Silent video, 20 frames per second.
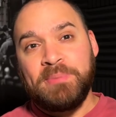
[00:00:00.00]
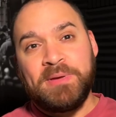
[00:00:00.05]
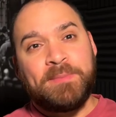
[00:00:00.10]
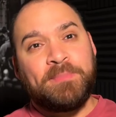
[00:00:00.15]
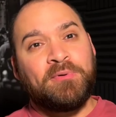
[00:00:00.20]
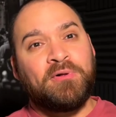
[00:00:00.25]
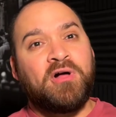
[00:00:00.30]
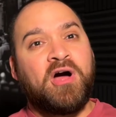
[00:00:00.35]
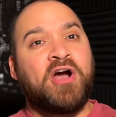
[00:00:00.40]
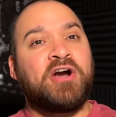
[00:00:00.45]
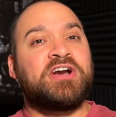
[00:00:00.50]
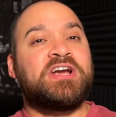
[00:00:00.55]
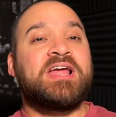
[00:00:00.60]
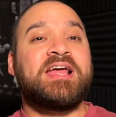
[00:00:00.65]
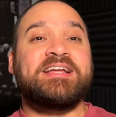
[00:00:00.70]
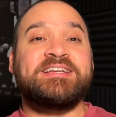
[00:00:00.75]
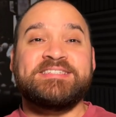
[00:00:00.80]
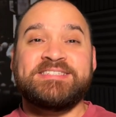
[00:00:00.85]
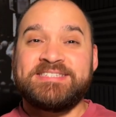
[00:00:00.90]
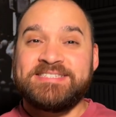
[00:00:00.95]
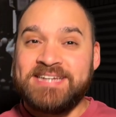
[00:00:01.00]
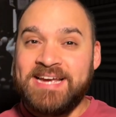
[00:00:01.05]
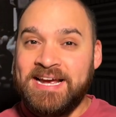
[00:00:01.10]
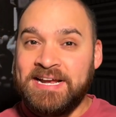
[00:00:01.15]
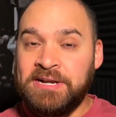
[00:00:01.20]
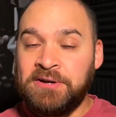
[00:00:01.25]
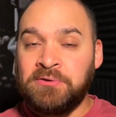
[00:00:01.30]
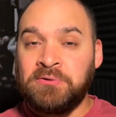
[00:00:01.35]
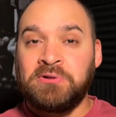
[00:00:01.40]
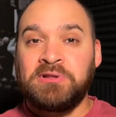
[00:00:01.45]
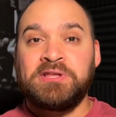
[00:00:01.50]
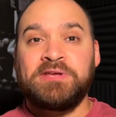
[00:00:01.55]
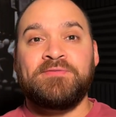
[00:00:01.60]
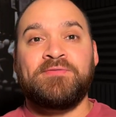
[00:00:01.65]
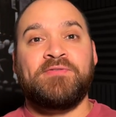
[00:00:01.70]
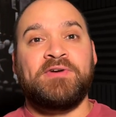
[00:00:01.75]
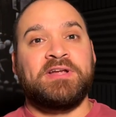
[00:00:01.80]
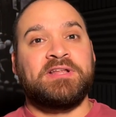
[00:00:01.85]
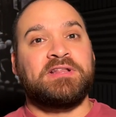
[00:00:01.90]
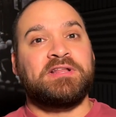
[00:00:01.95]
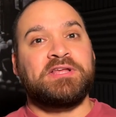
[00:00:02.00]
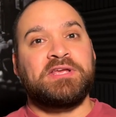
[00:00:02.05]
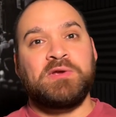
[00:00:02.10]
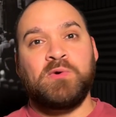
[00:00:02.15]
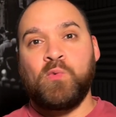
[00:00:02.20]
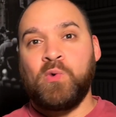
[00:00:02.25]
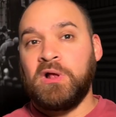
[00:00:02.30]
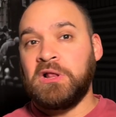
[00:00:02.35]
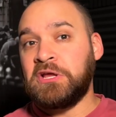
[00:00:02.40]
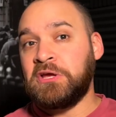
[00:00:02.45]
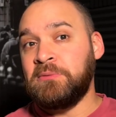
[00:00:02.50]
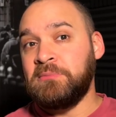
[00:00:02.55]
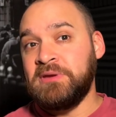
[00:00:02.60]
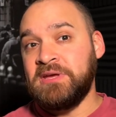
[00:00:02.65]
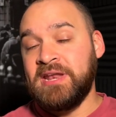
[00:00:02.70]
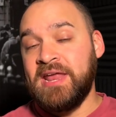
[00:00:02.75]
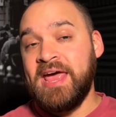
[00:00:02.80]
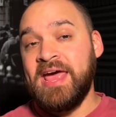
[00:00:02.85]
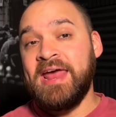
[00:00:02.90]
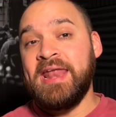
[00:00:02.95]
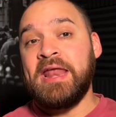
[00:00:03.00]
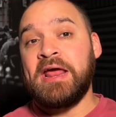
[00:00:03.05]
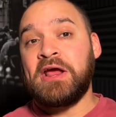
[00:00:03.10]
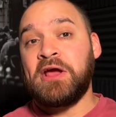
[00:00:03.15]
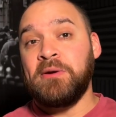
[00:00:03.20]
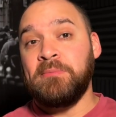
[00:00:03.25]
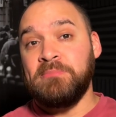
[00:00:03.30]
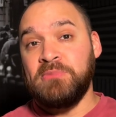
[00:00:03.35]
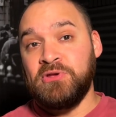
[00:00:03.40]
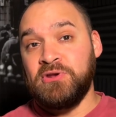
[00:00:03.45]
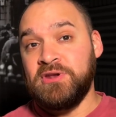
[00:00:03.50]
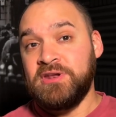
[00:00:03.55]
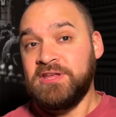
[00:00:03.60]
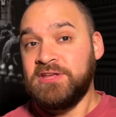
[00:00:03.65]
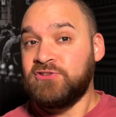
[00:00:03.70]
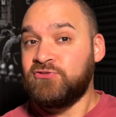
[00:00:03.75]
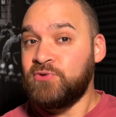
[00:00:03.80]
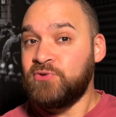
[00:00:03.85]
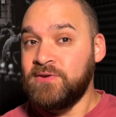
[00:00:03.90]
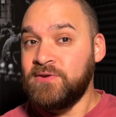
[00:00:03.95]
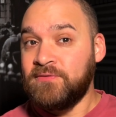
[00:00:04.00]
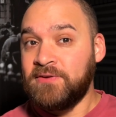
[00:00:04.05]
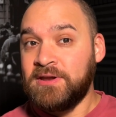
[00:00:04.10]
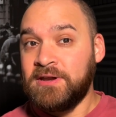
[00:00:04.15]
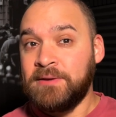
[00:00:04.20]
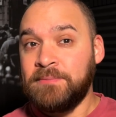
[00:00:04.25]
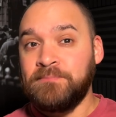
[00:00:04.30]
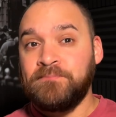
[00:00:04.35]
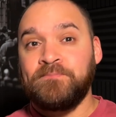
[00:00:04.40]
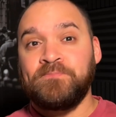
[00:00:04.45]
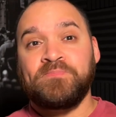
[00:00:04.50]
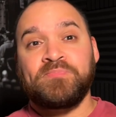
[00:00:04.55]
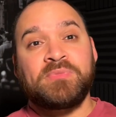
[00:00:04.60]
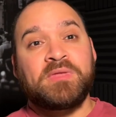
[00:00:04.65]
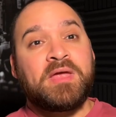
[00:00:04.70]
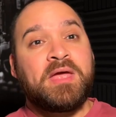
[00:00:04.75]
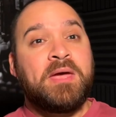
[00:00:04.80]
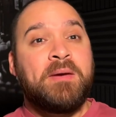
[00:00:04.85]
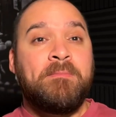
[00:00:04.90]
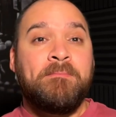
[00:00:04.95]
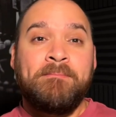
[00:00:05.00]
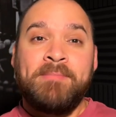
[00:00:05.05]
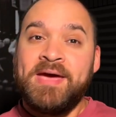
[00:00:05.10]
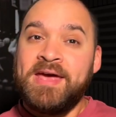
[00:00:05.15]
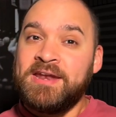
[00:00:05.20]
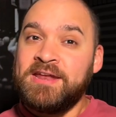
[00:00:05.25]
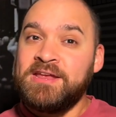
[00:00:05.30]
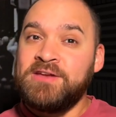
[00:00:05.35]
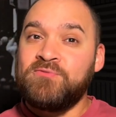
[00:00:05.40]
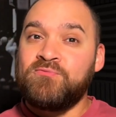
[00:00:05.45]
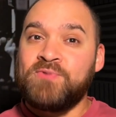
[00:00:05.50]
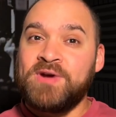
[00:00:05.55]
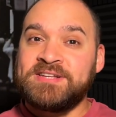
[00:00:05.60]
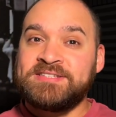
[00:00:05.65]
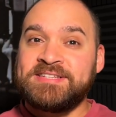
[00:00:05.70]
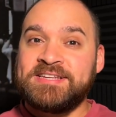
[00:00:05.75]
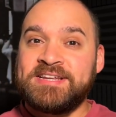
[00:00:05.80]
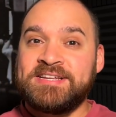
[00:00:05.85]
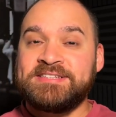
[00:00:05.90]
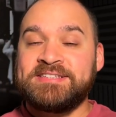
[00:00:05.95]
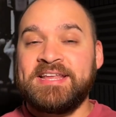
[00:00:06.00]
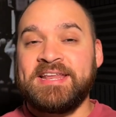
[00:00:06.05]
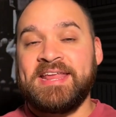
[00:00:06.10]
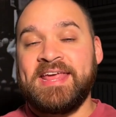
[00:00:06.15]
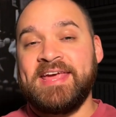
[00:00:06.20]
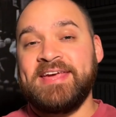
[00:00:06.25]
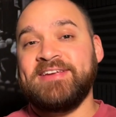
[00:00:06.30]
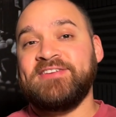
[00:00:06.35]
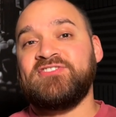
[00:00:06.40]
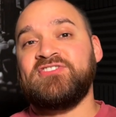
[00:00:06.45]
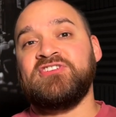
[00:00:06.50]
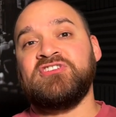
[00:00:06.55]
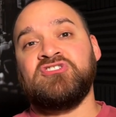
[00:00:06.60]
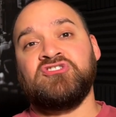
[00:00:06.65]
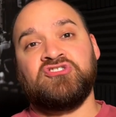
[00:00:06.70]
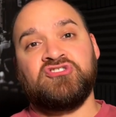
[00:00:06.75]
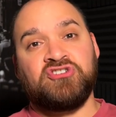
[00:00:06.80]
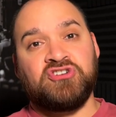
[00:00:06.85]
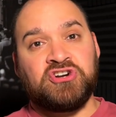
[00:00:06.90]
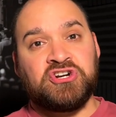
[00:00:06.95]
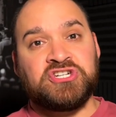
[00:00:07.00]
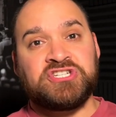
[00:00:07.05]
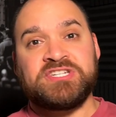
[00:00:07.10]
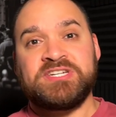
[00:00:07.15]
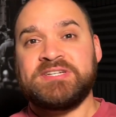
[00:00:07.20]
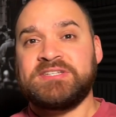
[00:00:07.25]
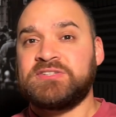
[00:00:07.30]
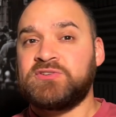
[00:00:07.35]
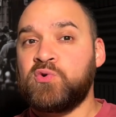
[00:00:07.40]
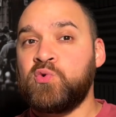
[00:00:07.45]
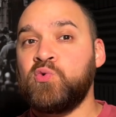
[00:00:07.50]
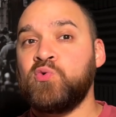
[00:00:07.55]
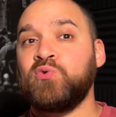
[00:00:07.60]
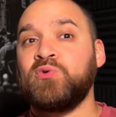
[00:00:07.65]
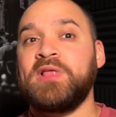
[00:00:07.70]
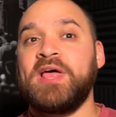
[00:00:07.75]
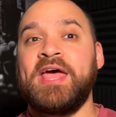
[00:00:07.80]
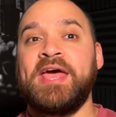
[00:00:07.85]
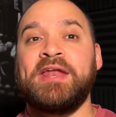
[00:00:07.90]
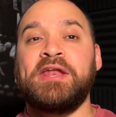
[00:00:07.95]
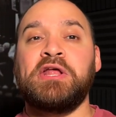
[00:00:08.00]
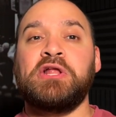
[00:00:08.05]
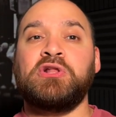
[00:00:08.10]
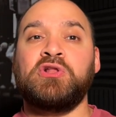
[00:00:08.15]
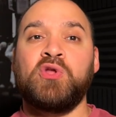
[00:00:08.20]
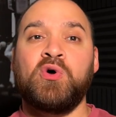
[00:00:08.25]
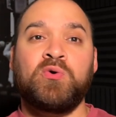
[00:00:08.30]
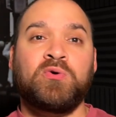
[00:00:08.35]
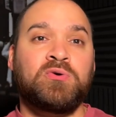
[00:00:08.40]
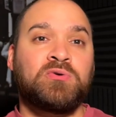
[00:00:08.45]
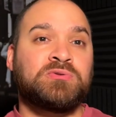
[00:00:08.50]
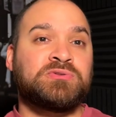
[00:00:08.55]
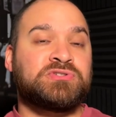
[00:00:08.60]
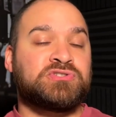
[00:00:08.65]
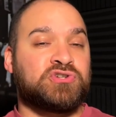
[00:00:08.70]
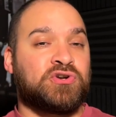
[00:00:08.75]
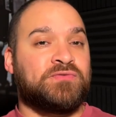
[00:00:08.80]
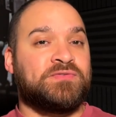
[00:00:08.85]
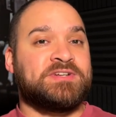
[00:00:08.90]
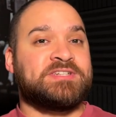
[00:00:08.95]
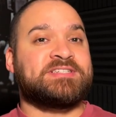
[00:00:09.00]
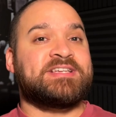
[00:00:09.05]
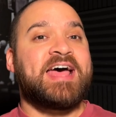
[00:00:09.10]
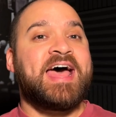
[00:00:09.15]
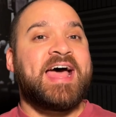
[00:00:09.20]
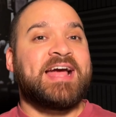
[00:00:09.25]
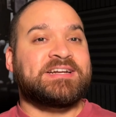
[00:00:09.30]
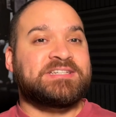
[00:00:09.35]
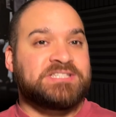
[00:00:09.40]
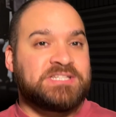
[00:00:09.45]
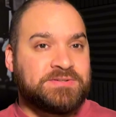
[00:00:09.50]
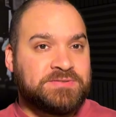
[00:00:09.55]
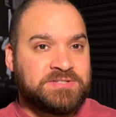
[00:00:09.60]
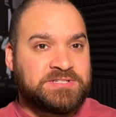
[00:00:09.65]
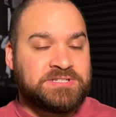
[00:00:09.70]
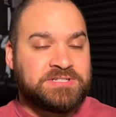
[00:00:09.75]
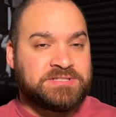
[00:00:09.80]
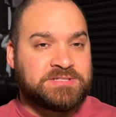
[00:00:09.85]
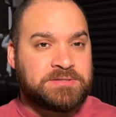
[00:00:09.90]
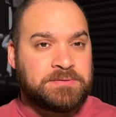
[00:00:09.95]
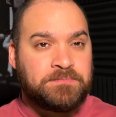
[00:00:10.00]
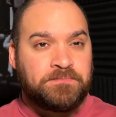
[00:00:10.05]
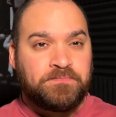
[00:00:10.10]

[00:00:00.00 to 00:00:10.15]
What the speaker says: People are generally friendly, welcoming, and community-driven. Many residents engage in church, school, and local service activities.